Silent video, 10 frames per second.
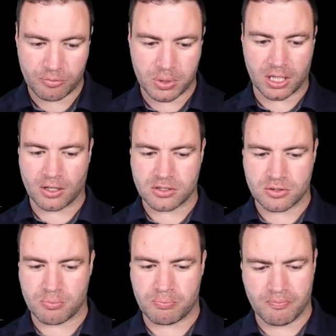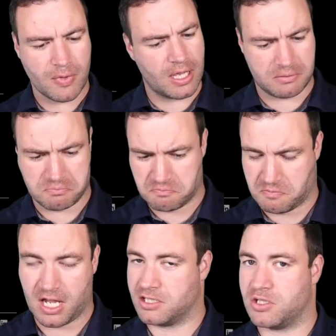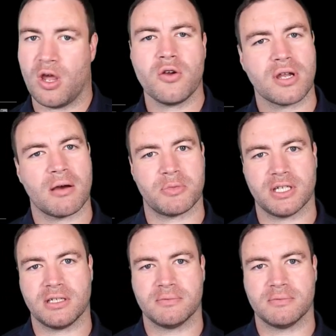but it goes to an SEO company.